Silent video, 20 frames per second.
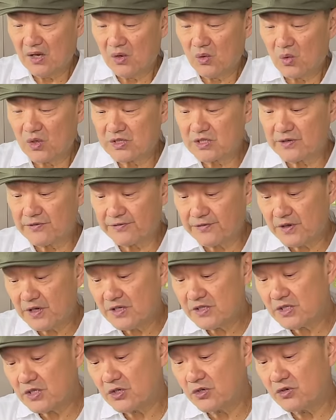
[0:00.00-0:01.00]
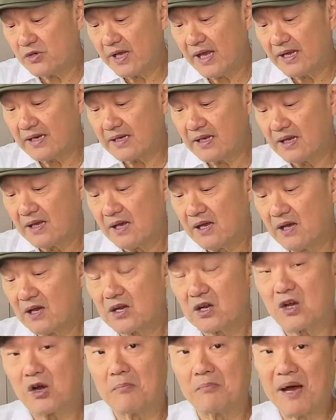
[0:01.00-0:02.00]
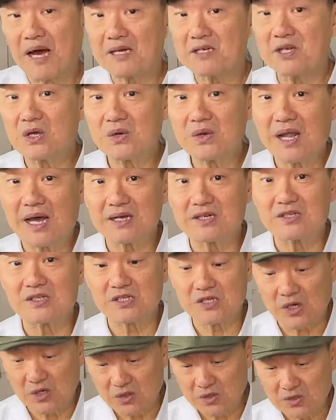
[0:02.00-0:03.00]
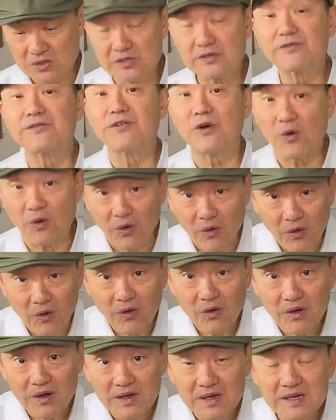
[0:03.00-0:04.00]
was the first to create commando lugged soles for